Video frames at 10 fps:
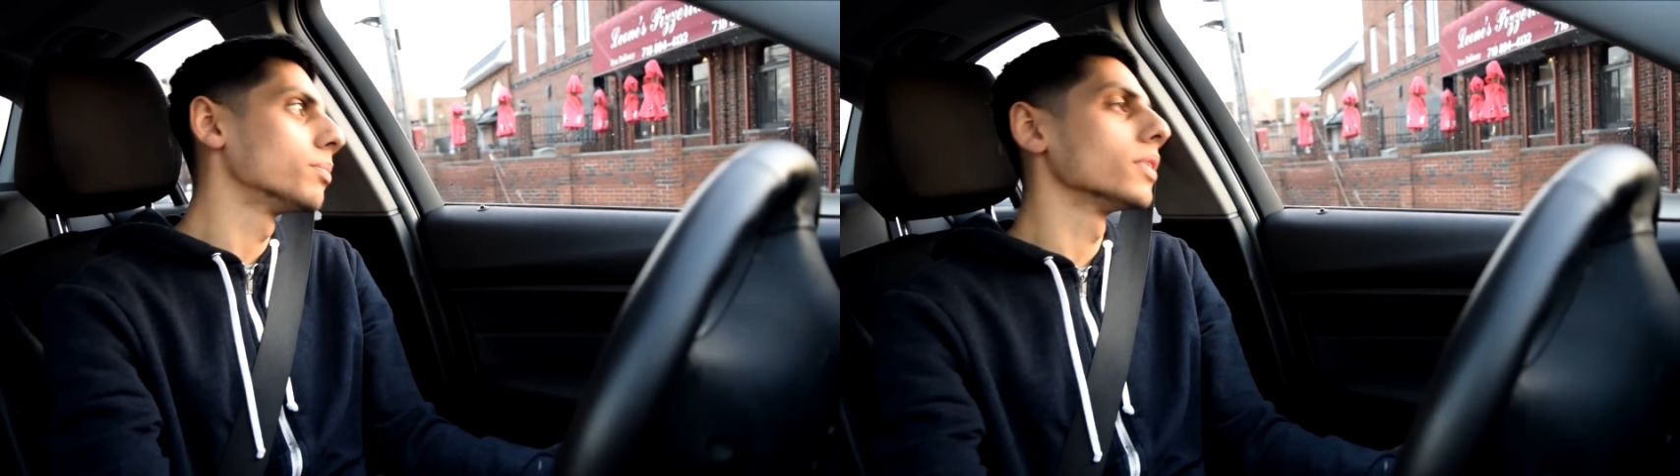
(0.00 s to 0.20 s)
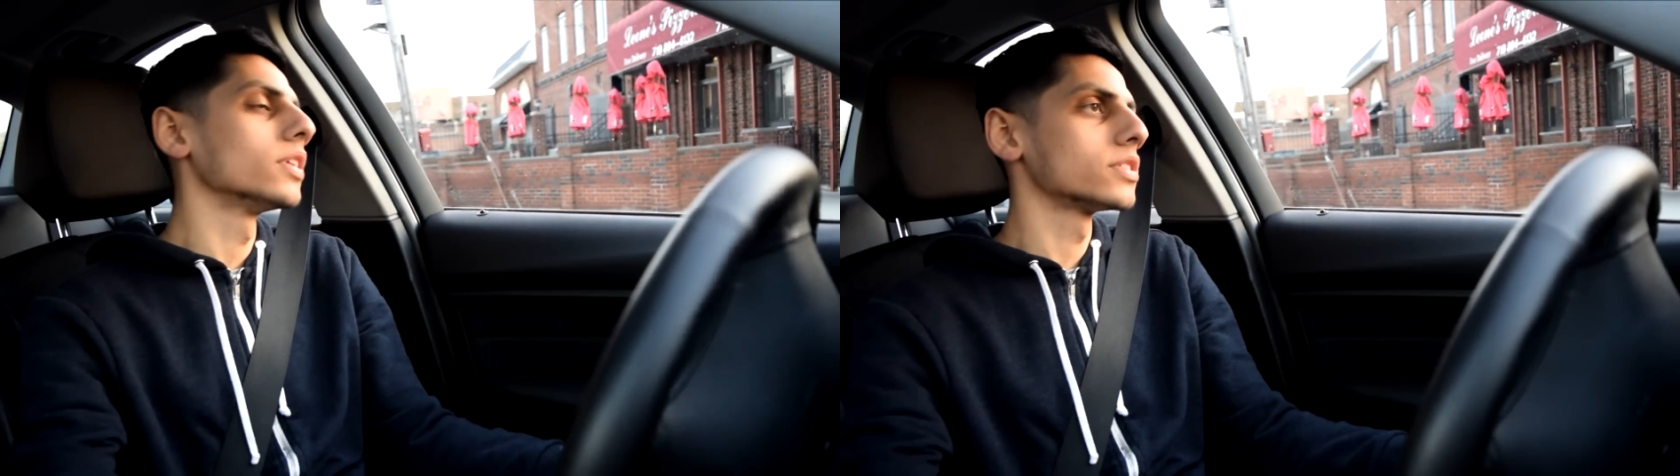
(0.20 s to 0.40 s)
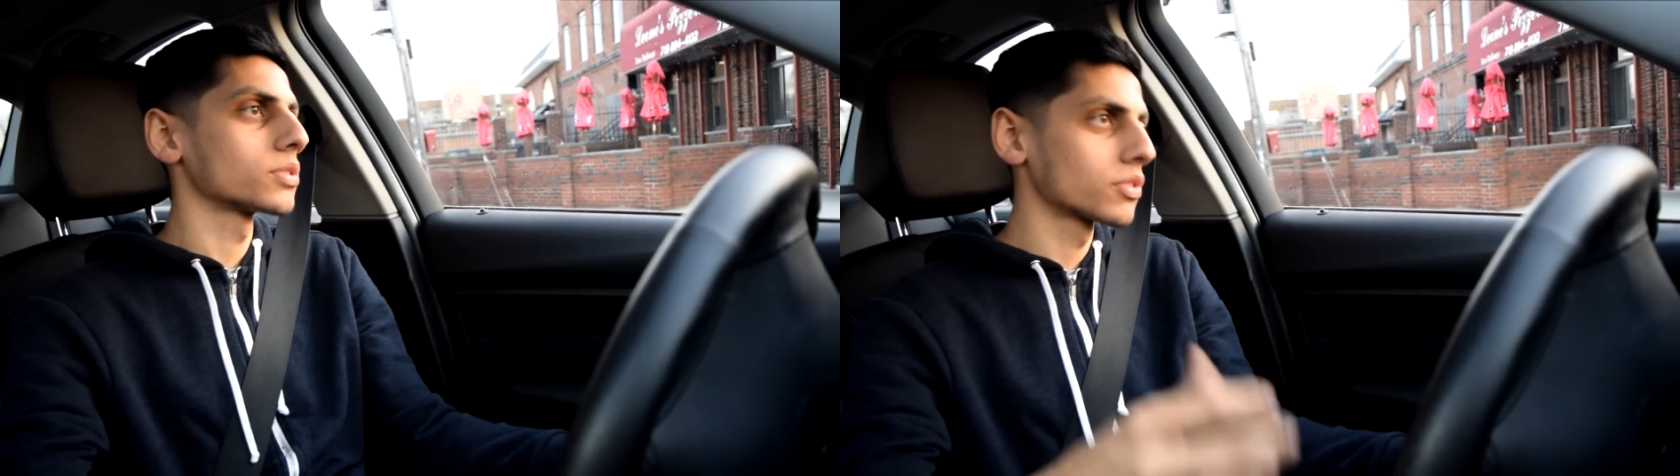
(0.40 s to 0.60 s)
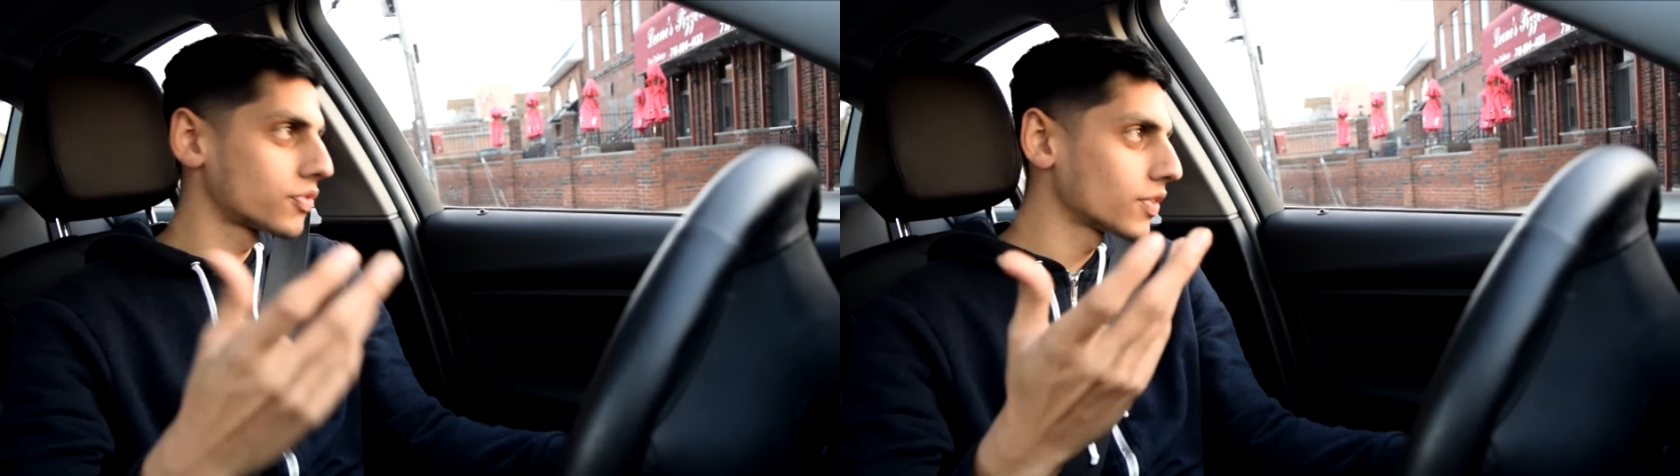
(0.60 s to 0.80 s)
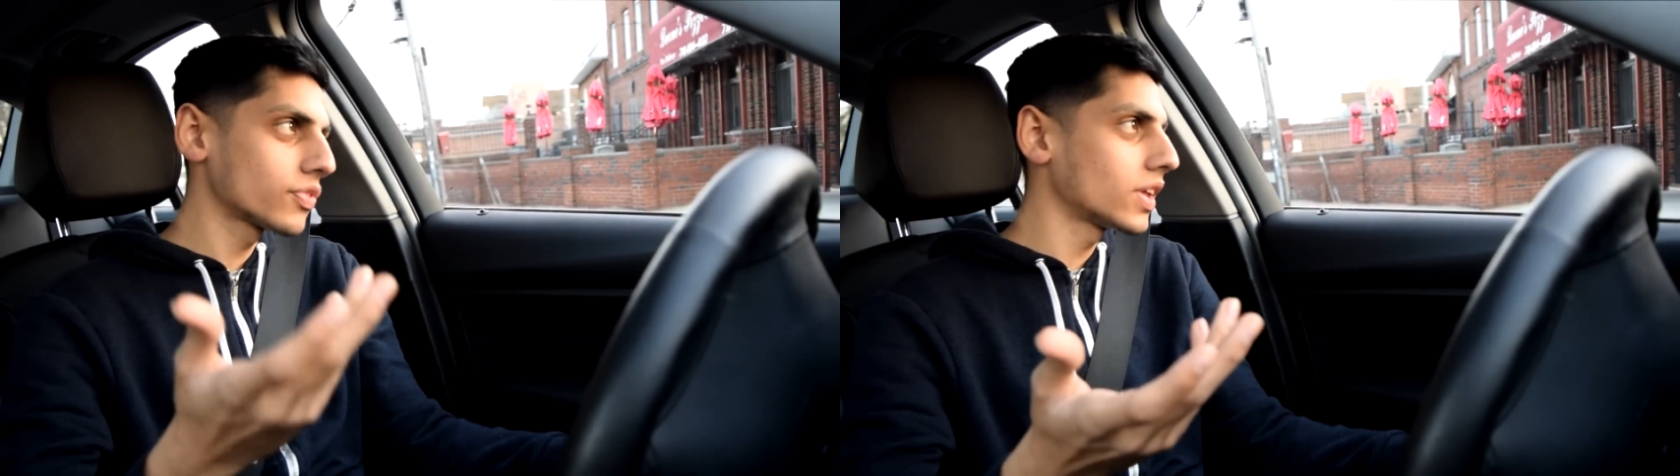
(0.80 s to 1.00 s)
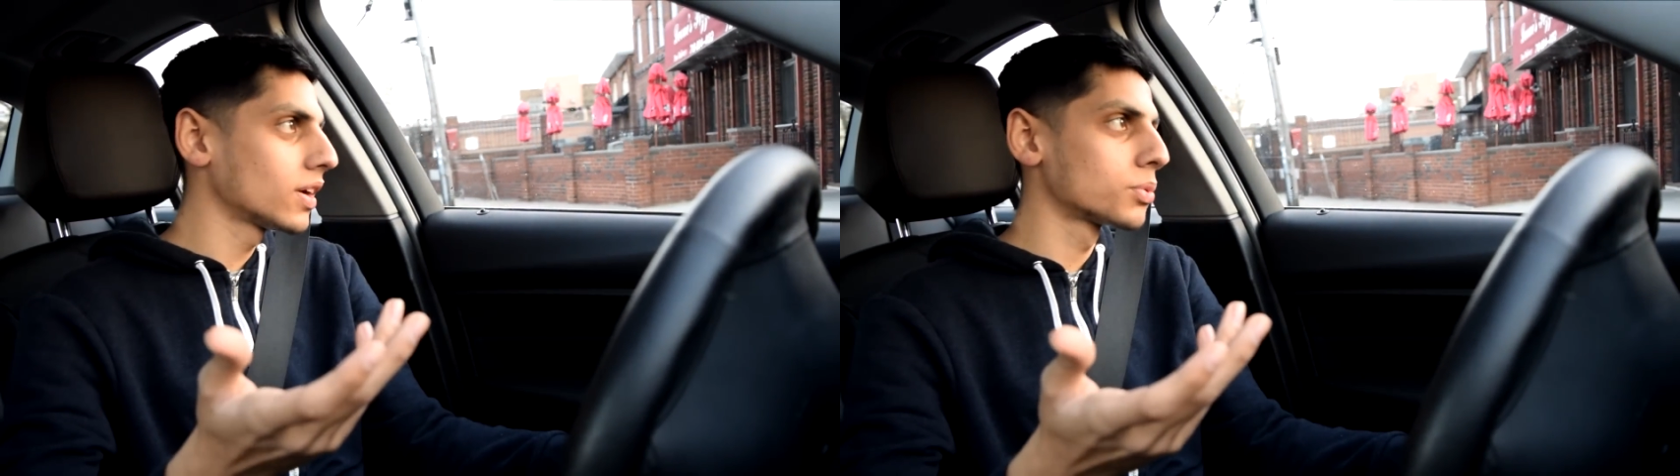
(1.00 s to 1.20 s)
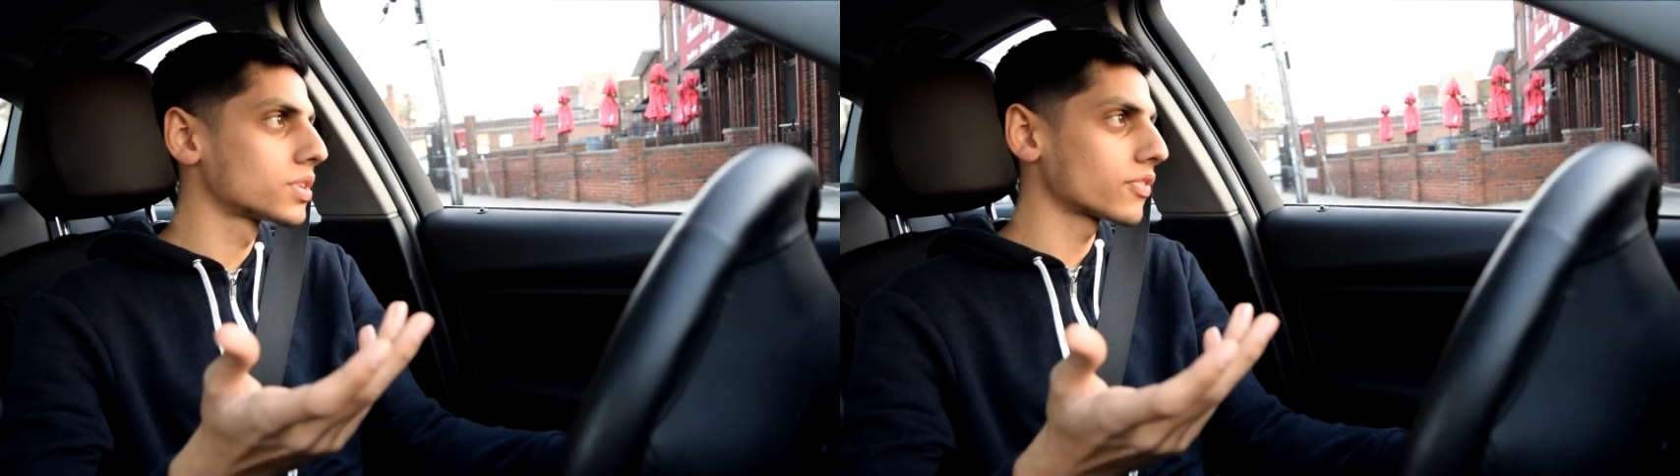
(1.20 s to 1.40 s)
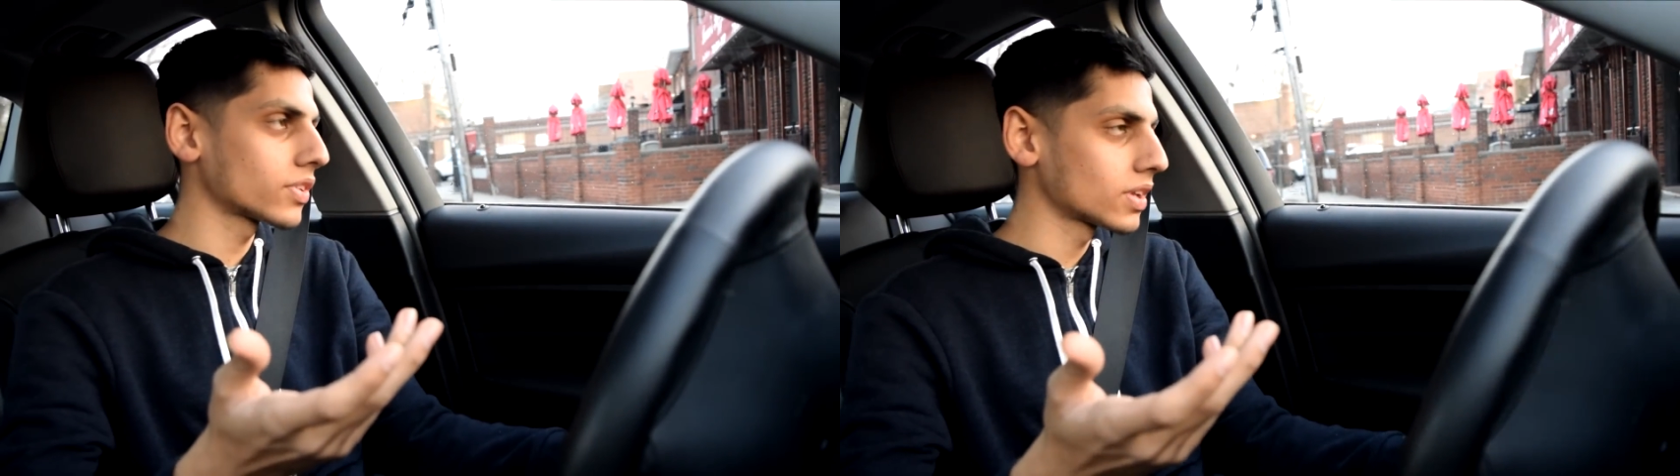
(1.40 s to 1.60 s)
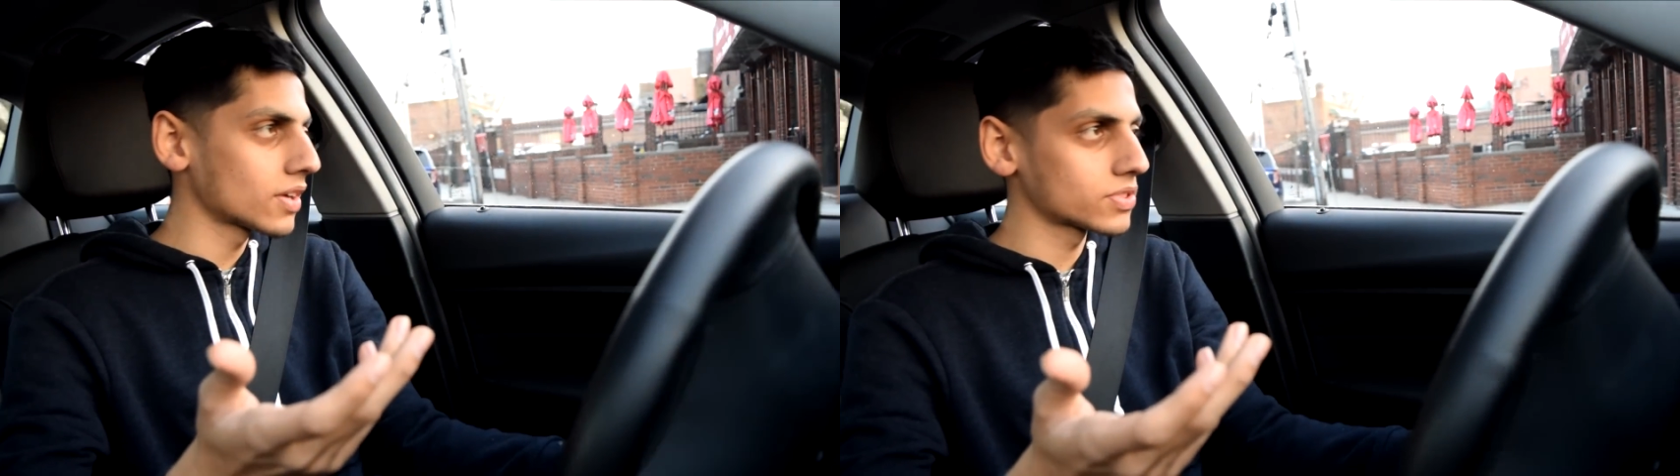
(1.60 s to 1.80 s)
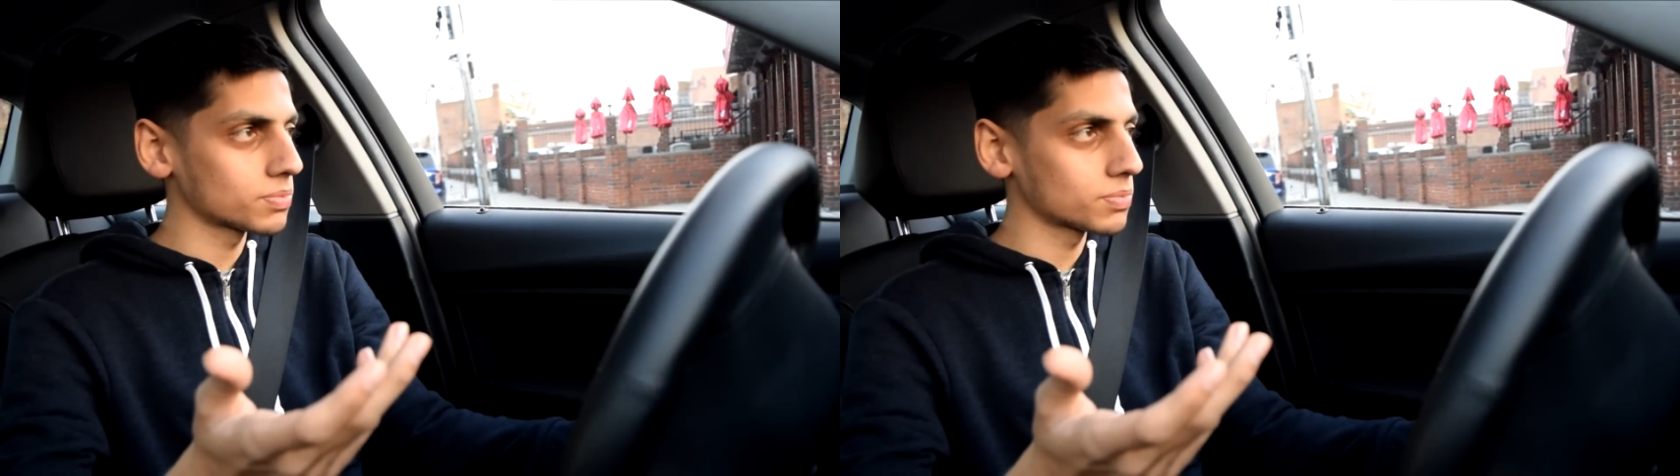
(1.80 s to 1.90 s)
but so the fifth thing would definitely have